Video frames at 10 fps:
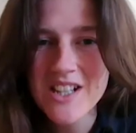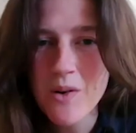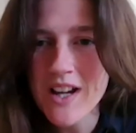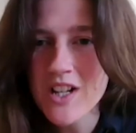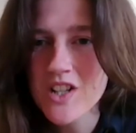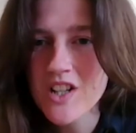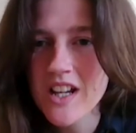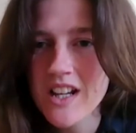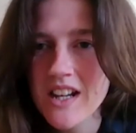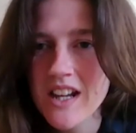
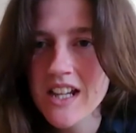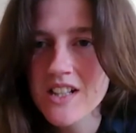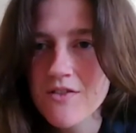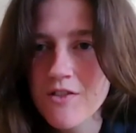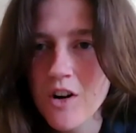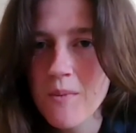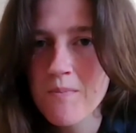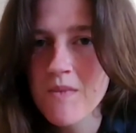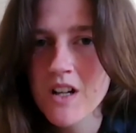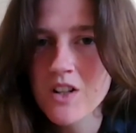question is
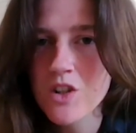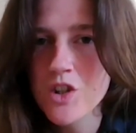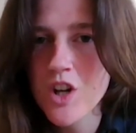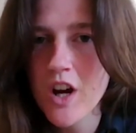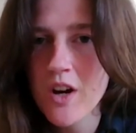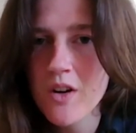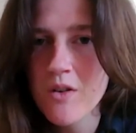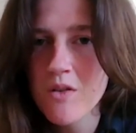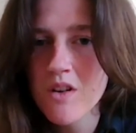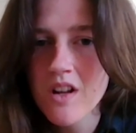from
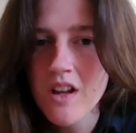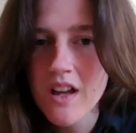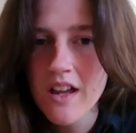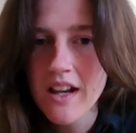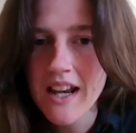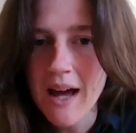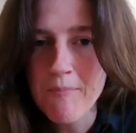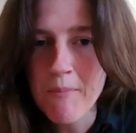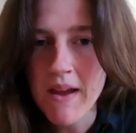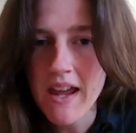Joe
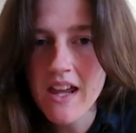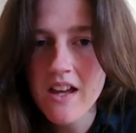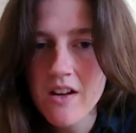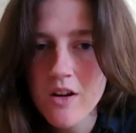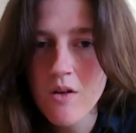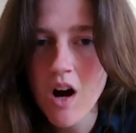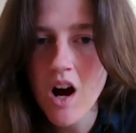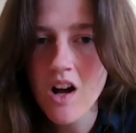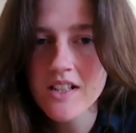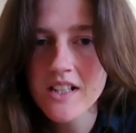Lampy, who
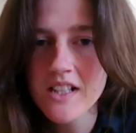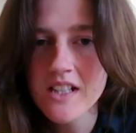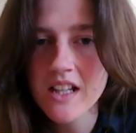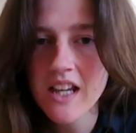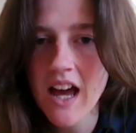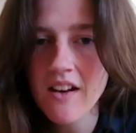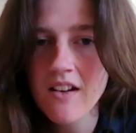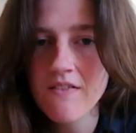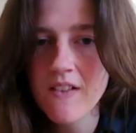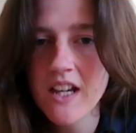asks, can
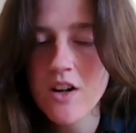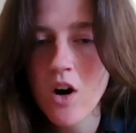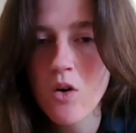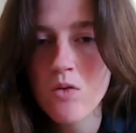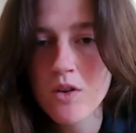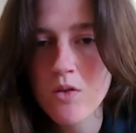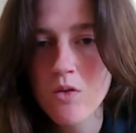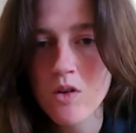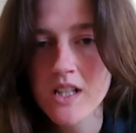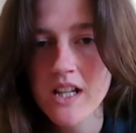I feed older
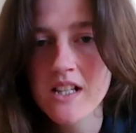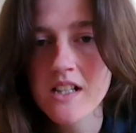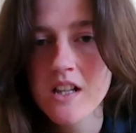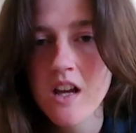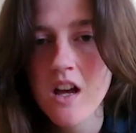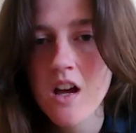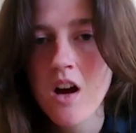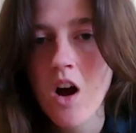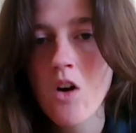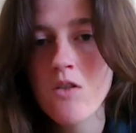horses,
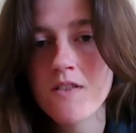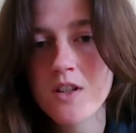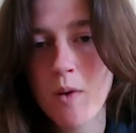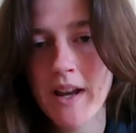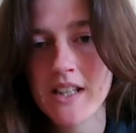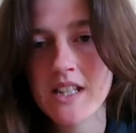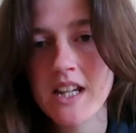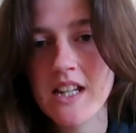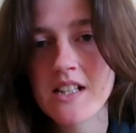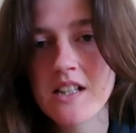over
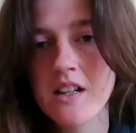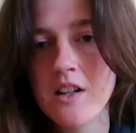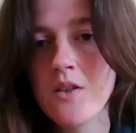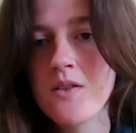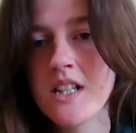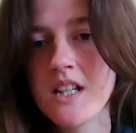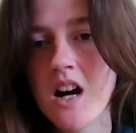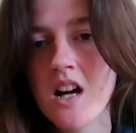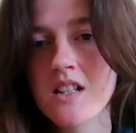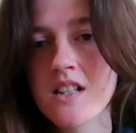20s, Lucy
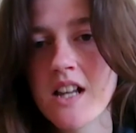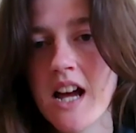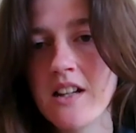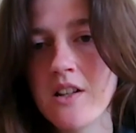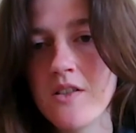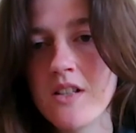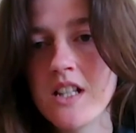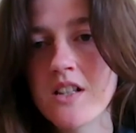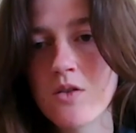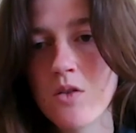nuts and
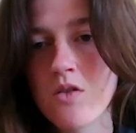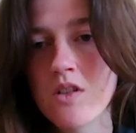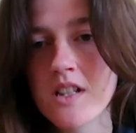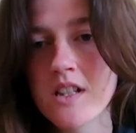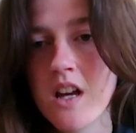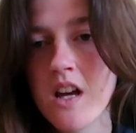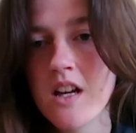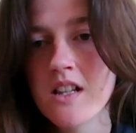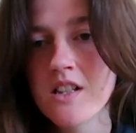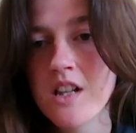Lucy stalks?
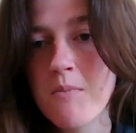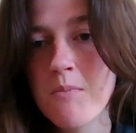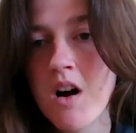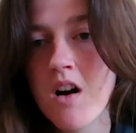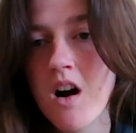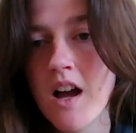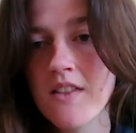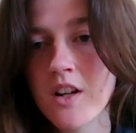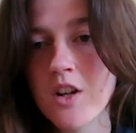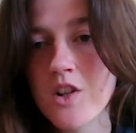Some are
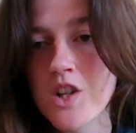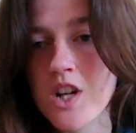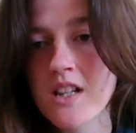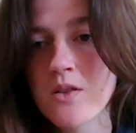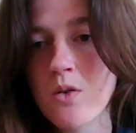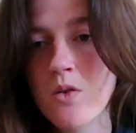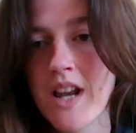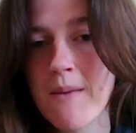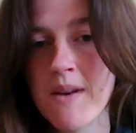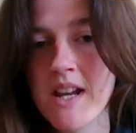either Cushing's or
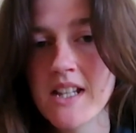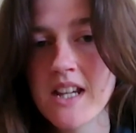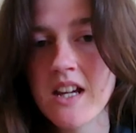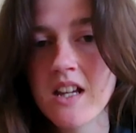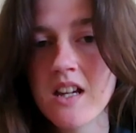laminitic.